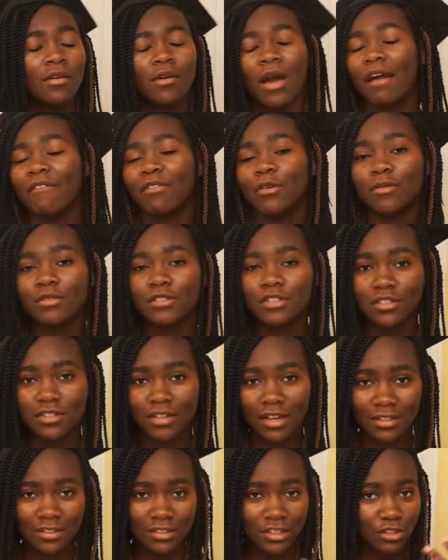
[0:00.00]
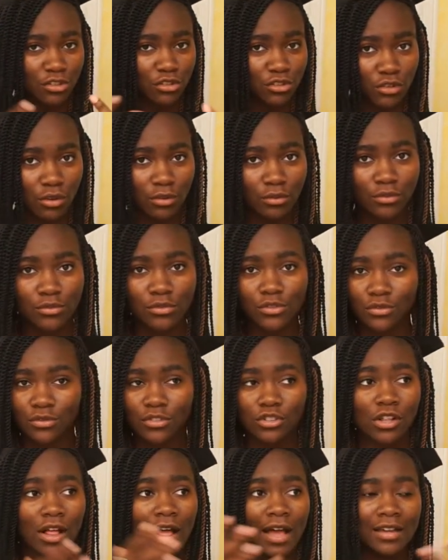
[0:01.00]
everyone just got to
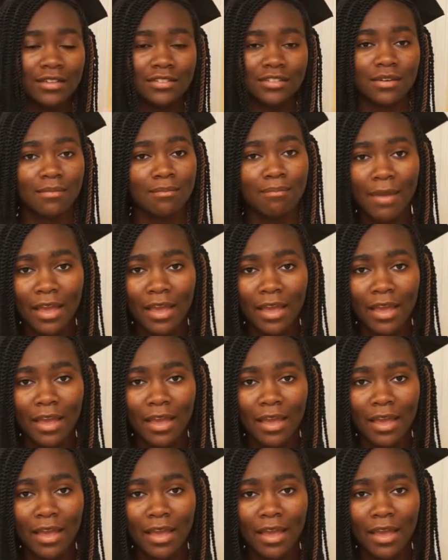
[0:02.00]
socialize and